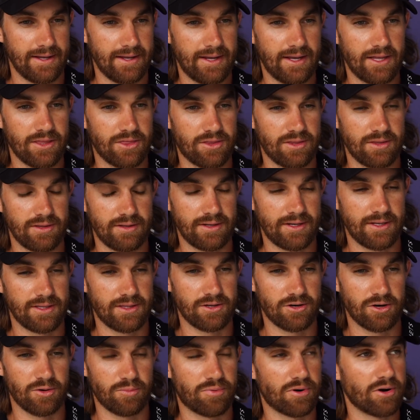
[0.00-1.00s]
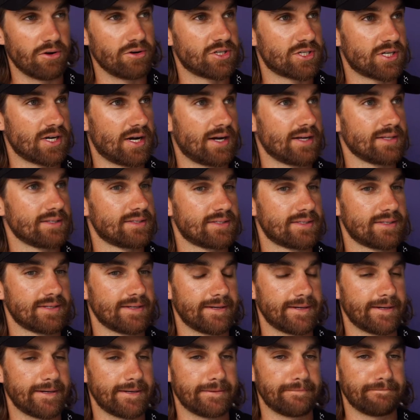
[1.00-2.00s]
hit hit their approach shots
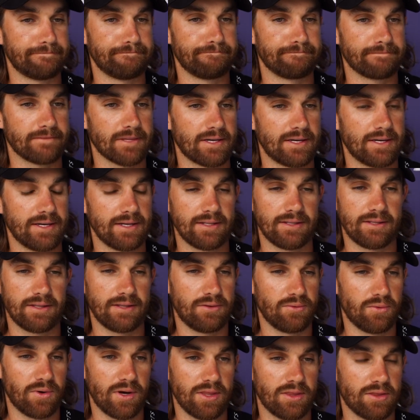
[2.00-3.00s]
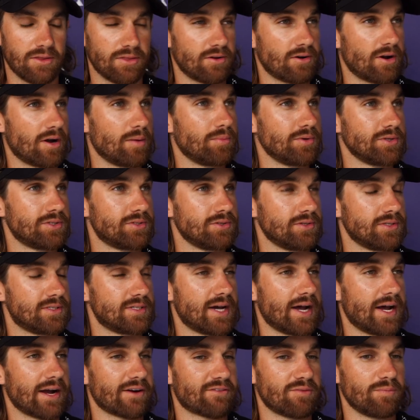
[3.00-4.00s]
um, and the way that they're able to
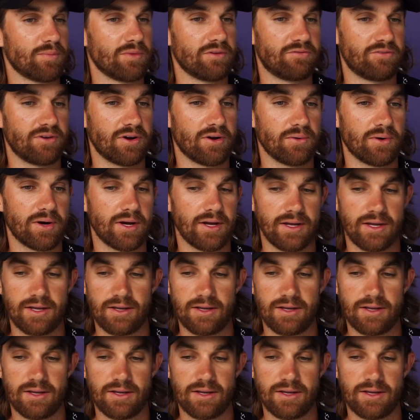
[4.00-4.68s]
attack from the fairway.